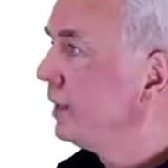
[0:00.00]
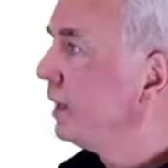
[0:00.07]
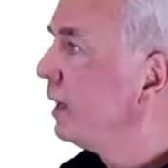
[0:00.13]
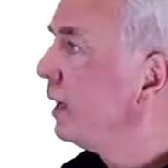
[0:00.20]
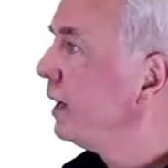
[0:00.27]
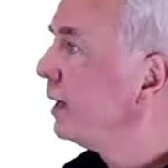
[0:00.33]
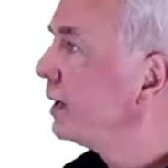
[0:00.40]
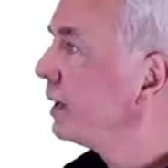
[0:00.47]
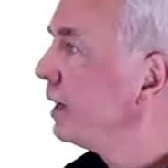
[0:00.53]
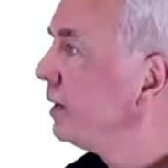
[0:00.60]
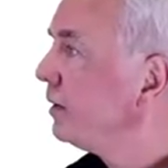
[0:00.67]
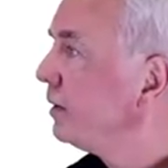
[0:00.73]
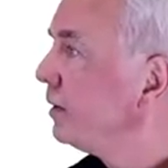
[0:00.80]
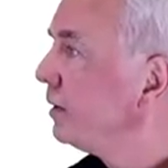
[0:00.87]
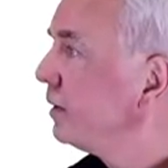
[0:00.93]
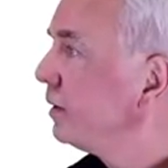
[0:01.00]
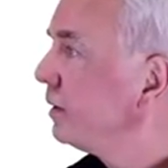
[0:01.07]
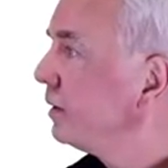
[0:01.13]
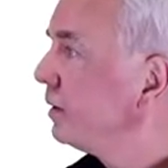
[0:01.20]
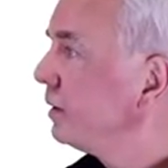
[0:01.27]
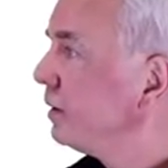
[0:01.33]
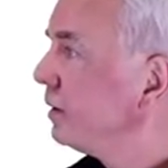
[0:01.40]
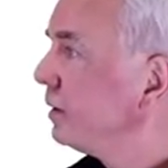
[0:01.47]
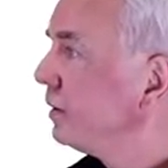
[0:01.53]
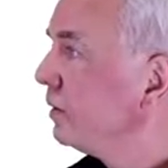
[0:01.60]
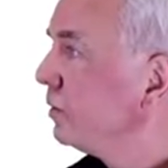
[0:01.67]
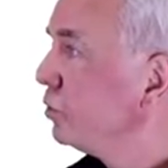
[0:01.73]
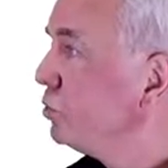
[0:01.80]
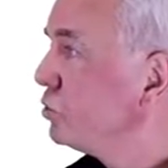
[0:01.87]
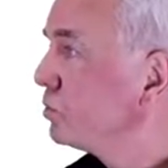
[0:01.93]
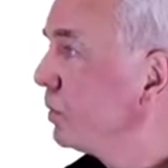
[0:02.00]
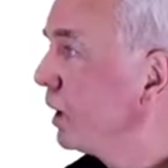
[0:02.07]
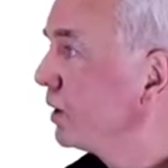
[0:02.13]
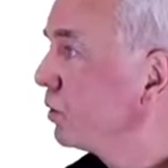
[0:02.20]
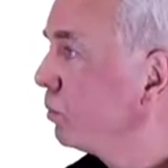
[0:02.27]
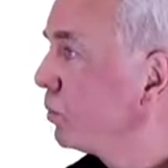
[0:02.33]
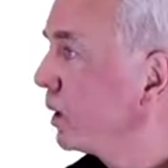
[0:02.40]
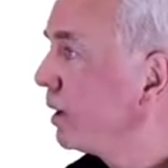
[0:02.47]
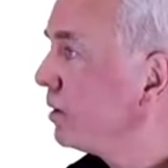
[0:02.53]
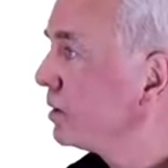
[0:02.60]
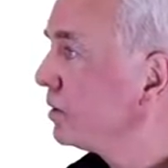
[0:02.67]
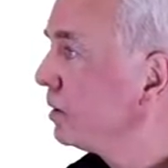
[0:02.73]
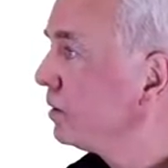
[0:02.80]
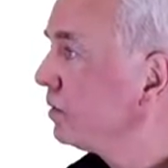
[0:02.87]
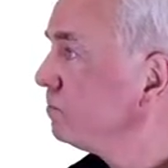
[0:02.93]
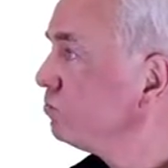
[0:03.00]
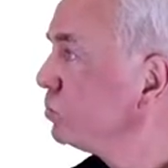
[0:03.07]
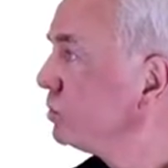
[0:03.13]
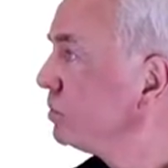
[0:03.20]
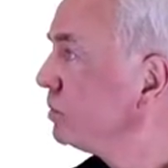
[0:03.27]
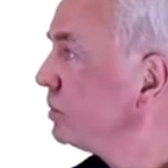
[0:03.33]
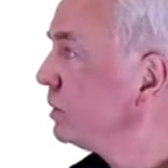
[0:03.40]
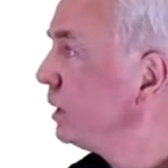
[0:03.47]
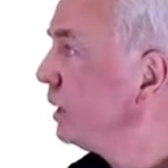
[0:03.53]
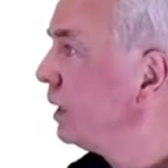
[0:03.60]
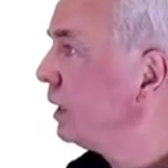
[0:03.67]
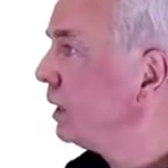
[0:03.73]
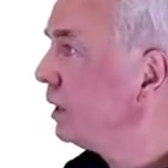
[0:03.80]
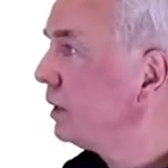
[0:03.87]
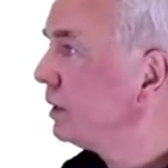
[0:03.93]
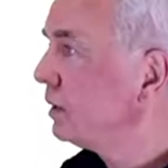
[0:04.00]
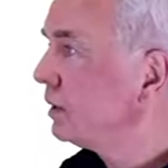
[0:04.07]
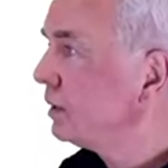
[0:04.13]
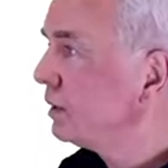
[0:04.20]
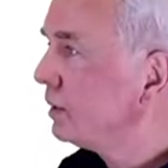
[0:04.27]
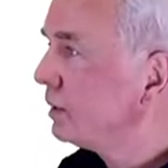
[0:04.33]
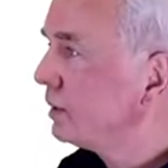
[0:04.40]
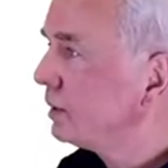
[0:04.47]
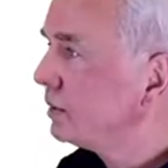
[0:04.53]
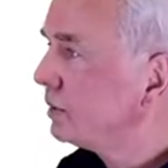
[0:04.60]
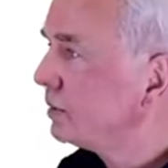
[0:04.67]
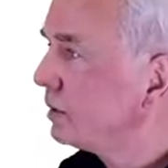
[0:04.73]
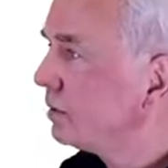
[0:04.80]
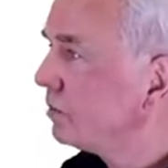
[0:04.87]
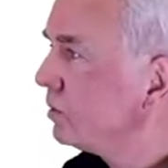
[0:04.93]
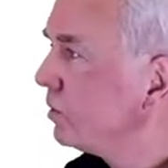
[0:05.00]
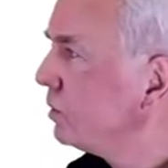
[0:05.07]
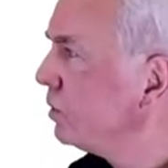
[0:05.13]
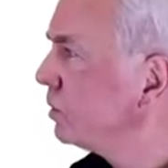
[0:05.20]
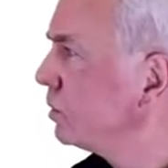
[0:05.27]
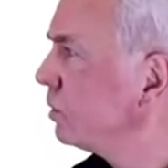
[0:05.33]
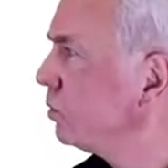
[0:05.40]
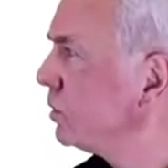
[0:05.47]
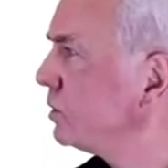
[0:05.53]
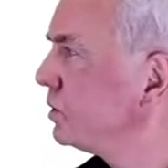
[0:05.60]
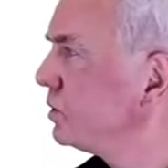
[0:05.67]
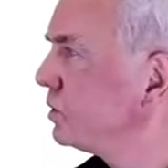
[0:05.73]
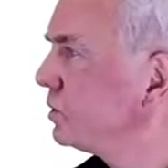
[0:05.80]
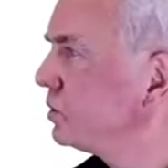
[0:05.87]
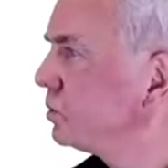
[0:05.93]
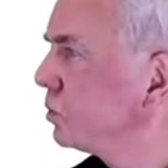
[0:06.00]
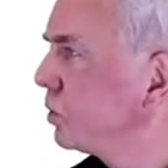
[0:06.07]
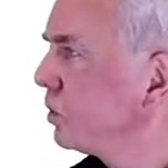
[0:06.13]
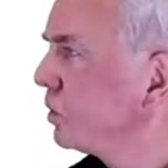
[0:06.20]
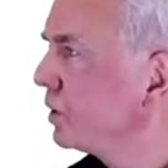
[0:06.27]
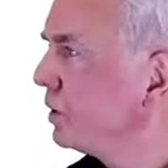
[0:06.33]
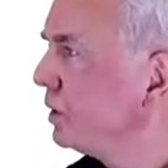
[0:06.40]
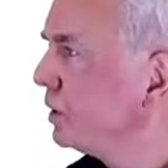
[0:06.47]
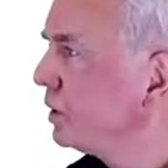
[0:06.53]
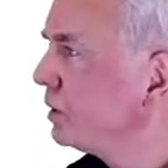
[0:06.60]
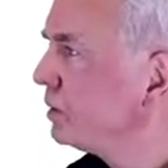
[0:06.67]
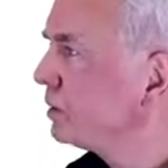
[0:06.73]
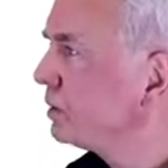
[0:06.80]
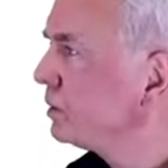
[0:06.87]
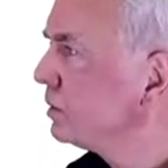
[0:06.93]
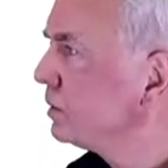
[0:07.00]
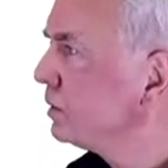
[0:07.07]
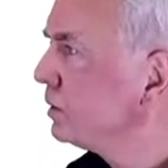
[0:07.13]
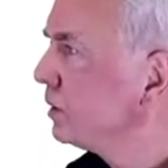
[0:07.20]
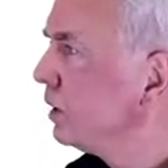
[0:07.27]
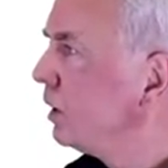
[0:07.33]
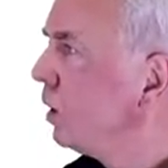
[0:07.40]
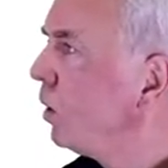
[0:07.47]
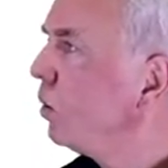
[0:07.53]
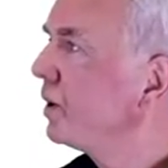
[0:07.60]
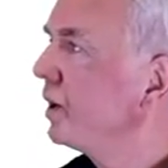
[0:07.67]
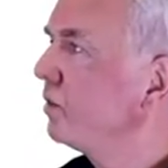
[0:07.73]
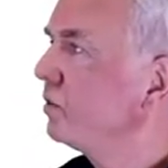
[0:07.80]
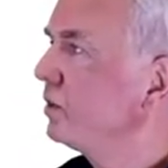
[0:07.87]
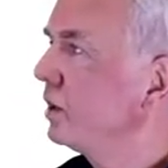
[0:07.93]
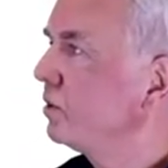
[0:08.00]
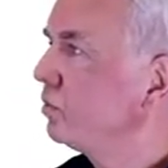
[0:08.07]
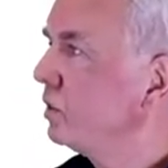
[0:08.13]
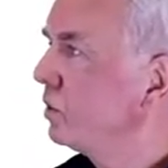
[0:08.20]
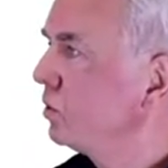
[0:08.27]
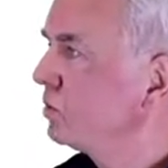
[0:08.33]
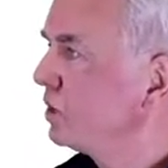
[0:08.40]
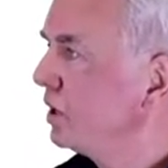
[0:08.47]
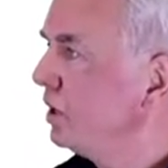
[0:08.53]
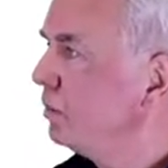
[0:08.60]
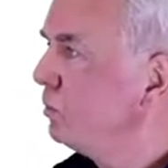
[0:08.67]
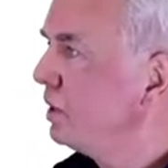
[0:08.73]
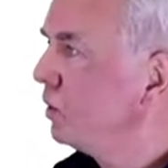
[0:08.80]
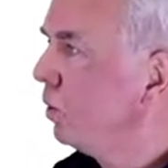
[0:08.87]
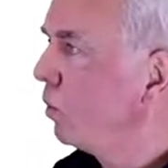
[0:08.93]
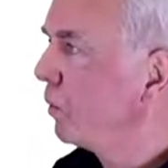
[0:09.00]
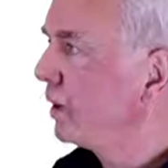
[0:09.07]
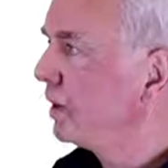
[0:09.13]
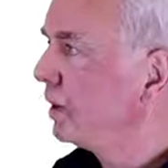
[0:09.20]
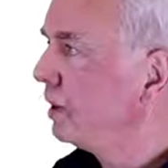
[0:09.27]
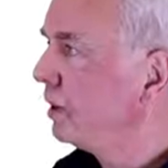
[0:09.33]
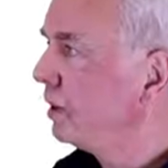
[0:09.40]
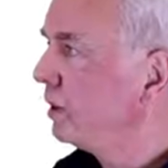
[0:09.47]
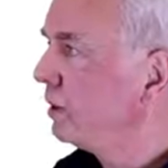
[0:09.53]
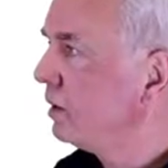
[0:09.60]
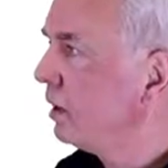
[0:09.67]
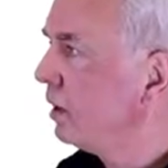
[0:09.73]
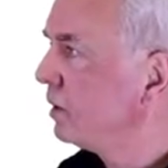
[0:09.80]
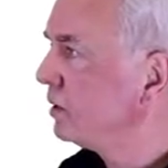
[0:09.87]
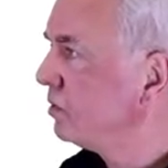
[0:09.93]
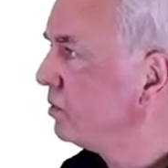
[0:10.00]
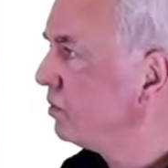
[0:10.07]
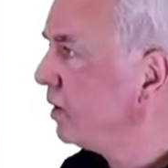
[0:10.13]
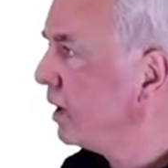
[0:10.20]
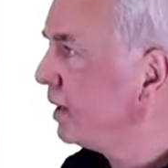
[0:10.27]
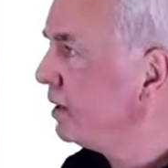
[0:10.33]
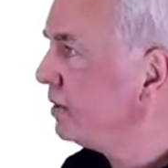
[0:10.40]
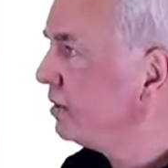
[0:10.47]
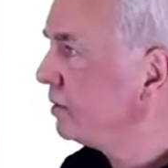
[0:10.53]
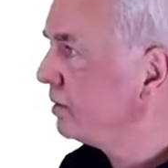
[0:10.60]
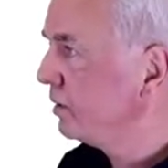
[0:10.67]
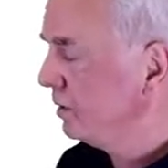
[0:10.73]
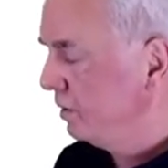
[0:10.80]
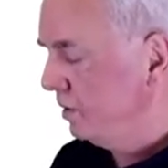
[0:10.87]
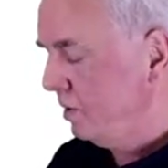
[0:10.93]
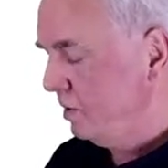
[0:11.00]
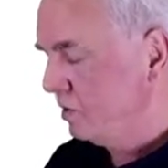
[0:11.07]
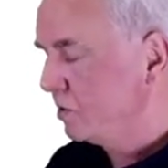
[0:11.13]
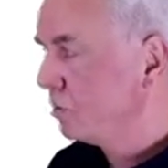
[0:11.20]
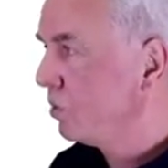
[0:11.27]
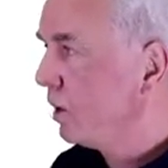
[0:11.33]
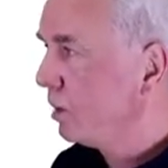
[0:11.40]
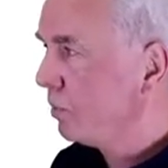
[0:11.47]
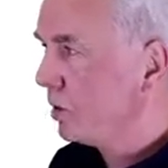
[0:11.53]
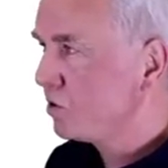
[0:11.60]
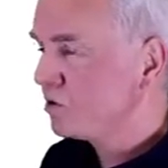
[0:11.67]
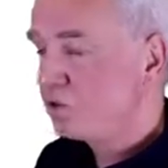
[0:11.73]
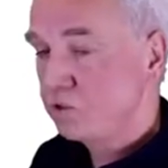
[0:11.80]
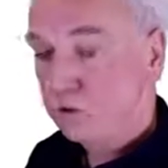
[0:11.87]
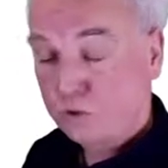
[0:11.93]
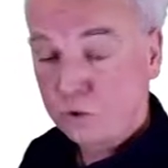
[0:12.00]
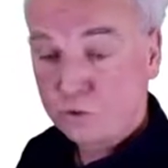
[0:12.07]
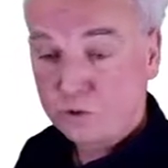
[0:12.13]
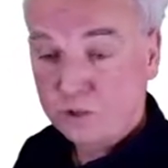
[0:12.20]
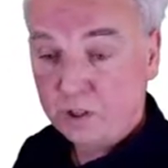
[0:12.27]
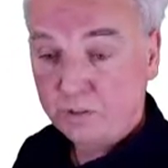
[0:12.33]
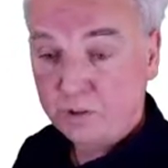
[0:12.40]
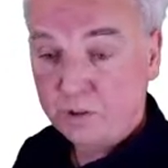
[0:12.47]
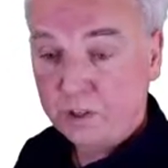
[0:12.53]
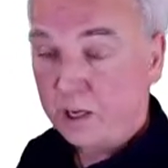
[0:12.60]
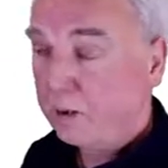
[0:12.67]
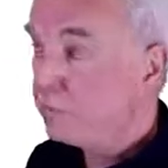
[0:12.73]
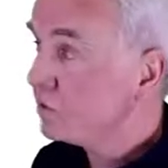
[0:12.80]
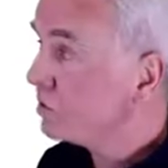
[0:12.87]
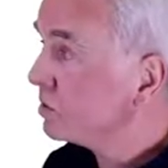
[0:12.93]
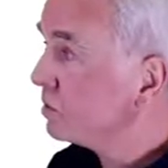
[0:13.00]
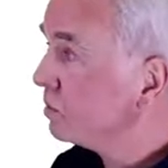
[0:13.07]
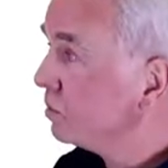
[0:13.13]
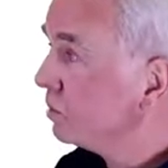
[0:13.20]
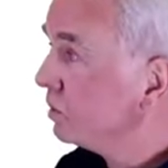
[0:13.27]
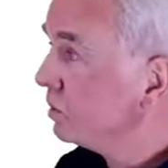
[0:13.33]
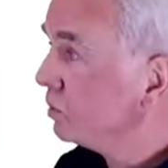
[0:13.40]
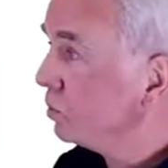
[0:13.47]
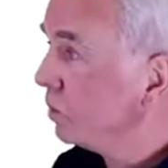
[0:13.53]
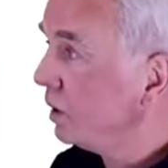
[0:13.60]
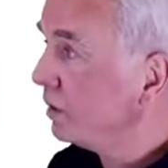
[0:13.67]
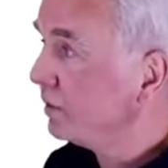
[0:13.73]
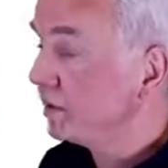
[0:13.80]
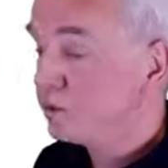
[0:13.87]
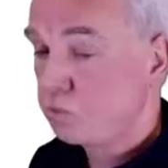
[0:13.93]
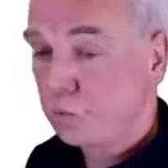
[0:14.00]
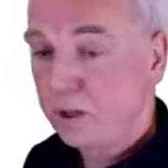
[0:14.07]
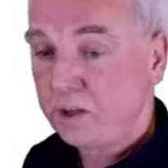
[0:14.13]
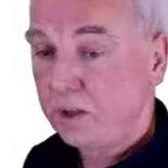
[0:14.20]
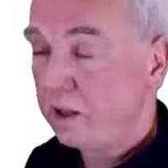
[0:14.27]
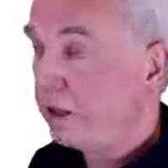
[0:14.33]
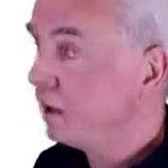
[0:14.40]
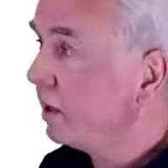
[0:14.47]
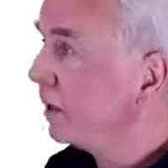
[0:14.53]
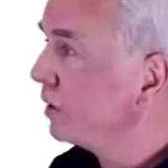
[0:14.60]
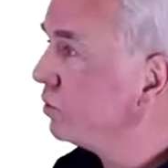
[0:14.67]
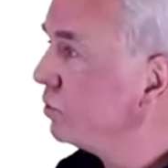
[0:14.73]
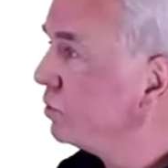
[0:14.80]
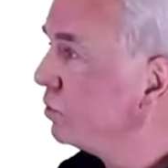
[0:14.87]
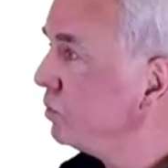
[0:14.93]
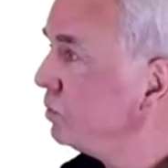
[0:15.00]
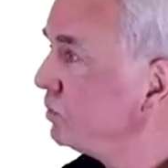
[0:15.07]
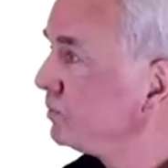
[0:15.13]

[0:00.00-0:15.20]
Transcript: I can uh, use my comparator. Uh, let's have a look what's wrong here. Oh yes, that's because A and B already are, are defined. So I must choose different names. Well, that's one thing I could do.